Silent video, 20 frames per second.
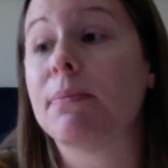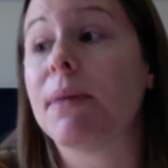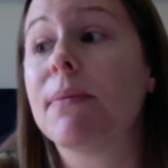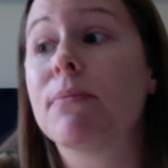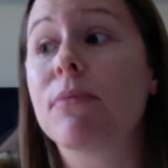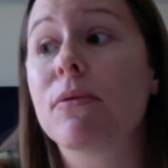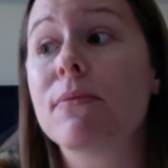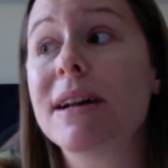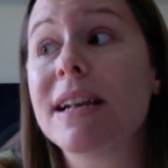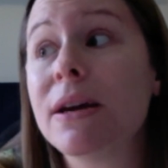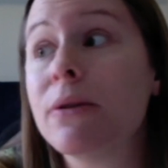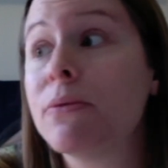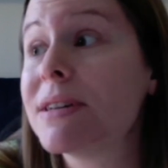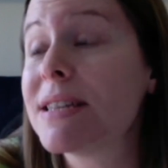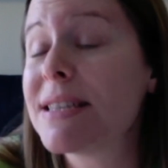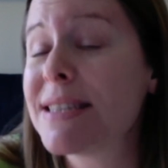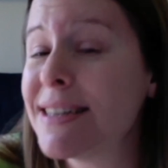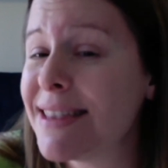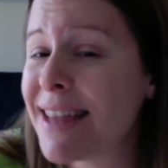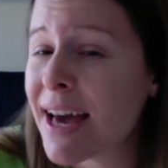Paper money
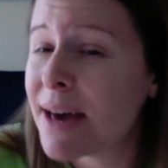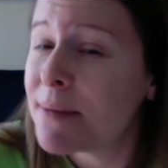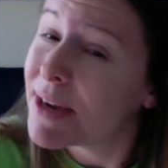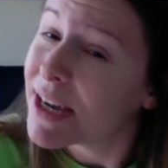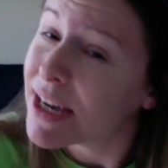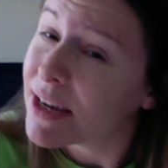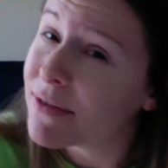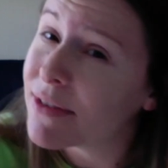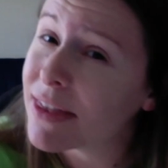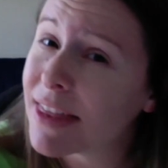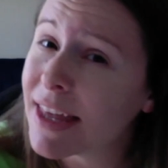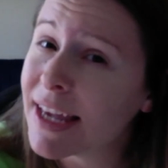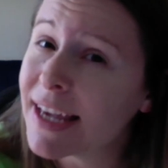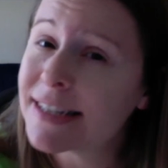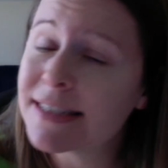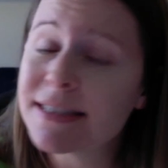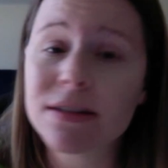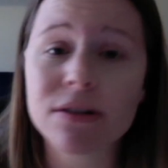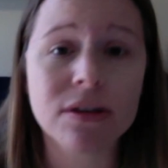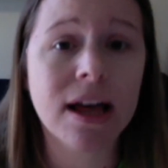wasn't that big of a thing
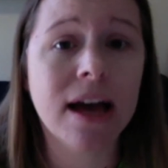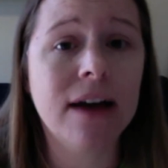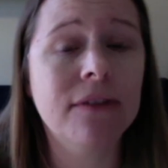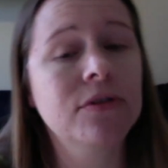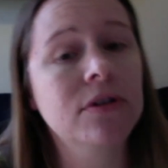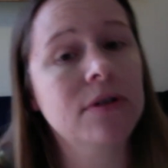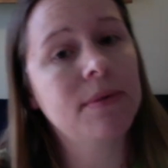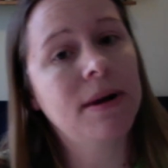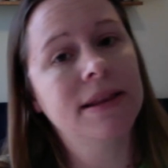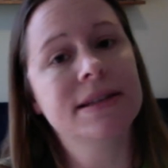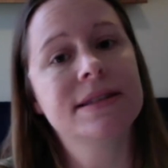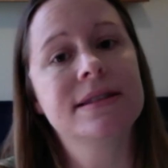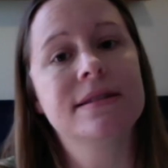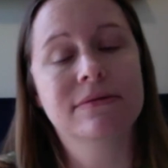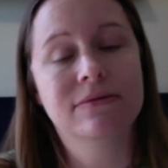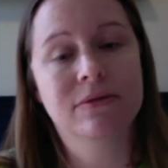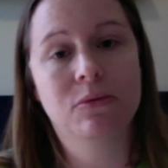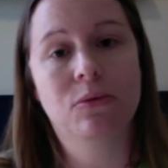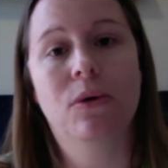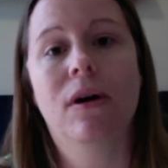until after about the
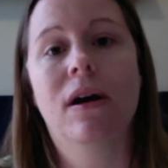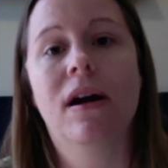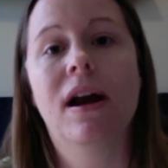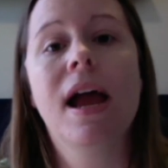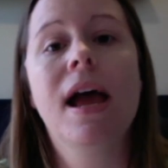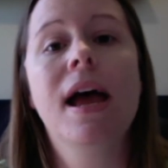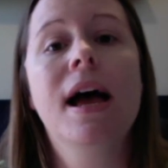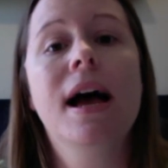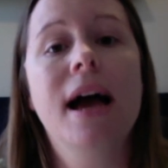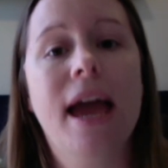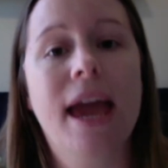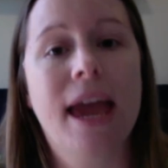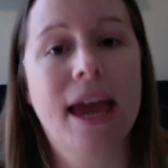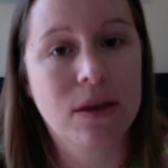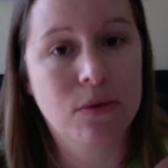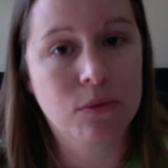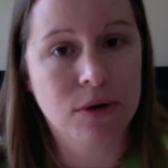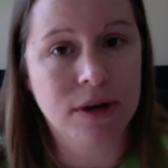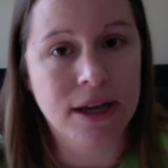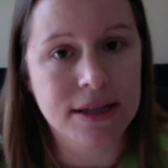Civil War,
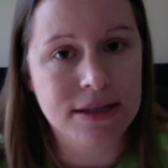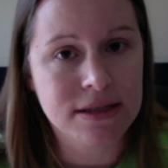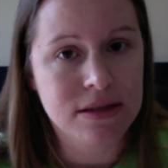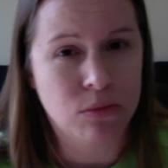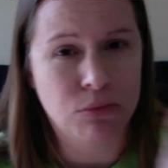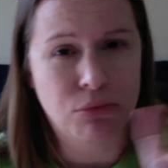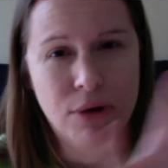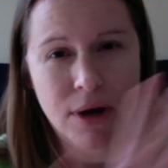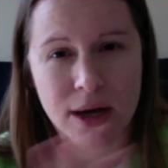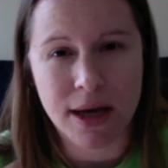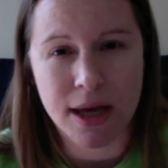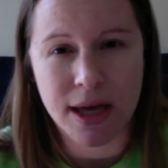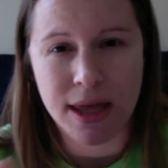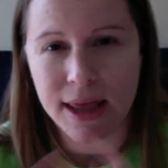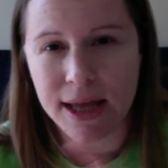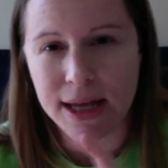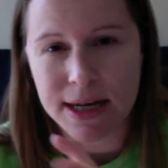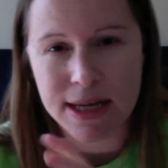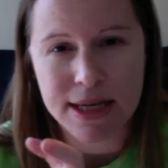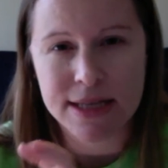and we'll get into why
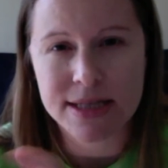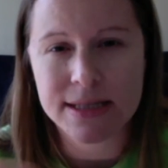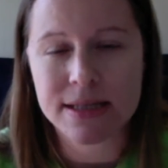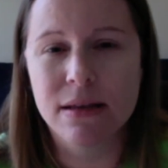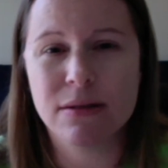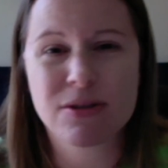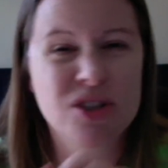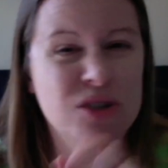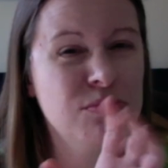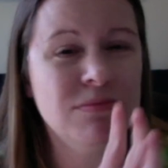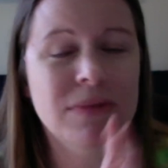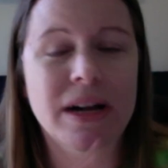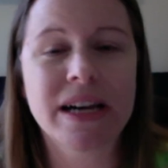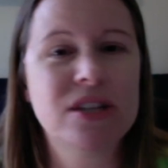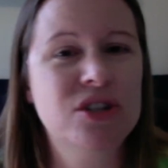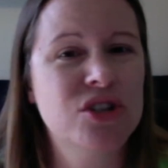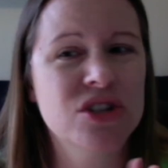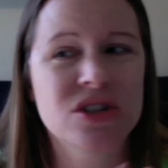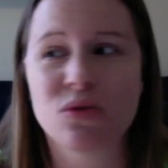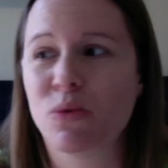that is.
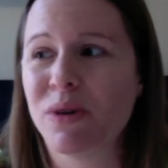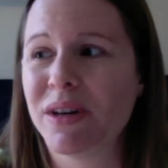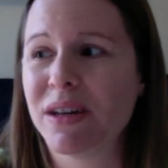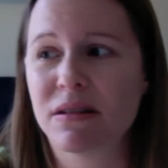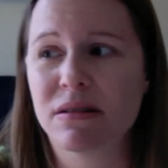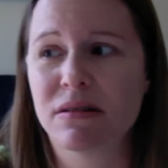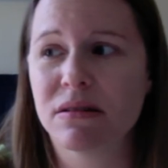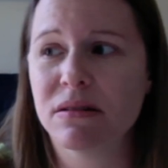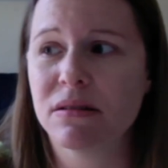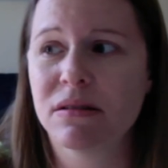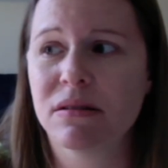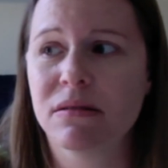Money's just weird.